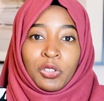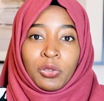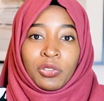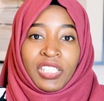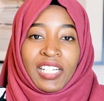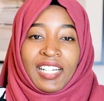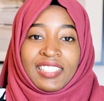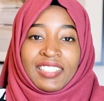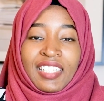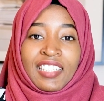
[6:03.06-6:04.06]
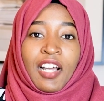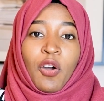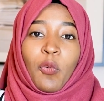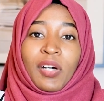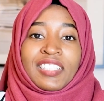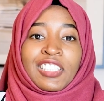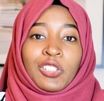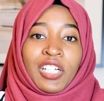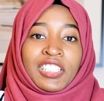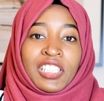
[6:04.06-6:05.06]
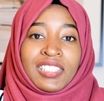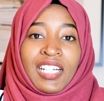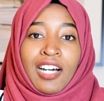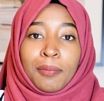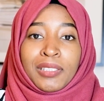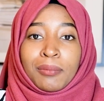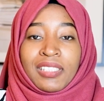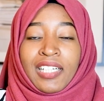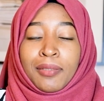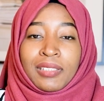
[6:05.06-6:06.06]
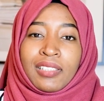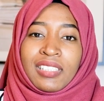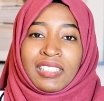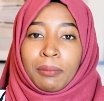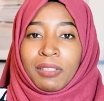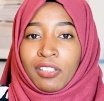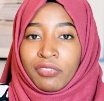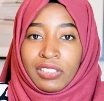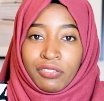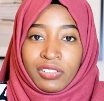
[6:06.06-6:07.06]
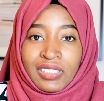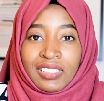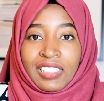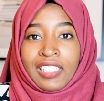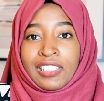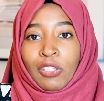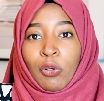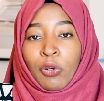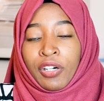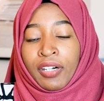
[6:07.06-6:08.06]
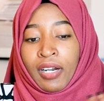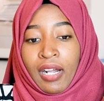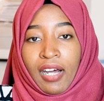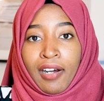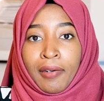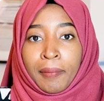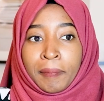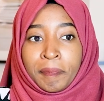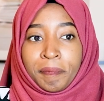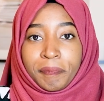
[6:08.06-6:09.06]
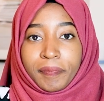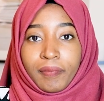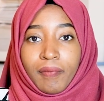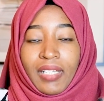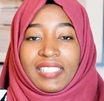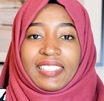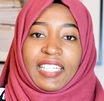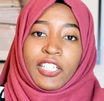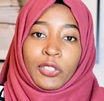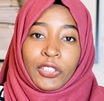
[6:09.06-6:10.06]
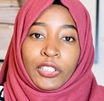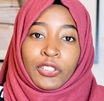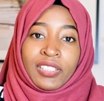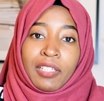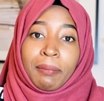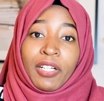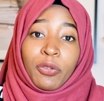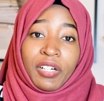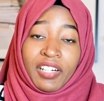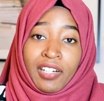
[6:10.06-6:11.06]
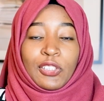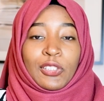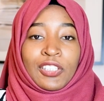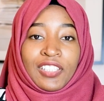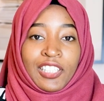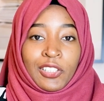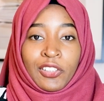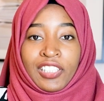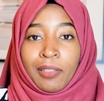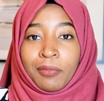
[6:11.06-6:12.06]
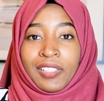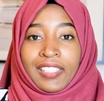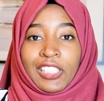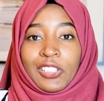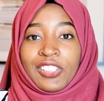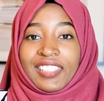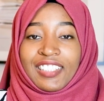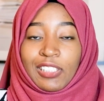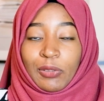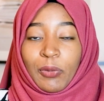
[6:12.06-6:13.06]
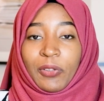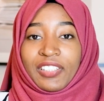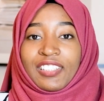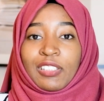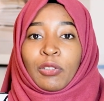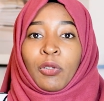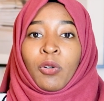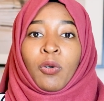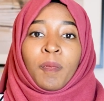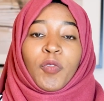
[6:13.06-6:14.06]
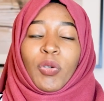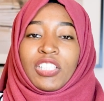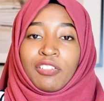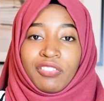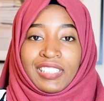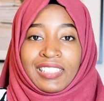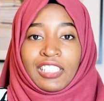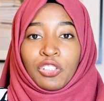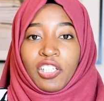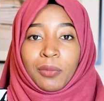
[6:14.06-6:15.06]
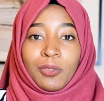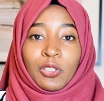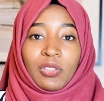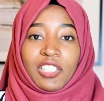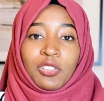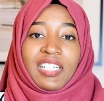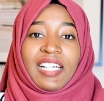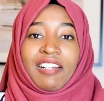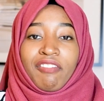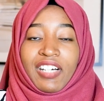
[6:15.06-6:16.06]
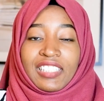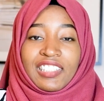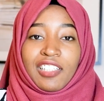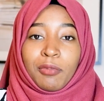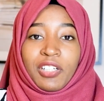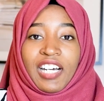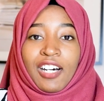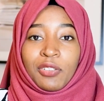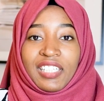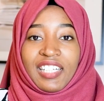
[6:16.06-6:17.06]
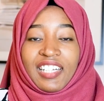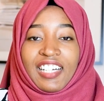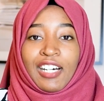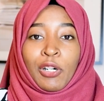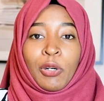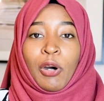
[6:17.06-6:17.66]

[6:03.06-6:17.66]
do realize that once a structure is up, sometimes there's a bit of differences or design alterations that may occur due to structural implications and so on. So when you visit, you're able to actually advise them on how they can now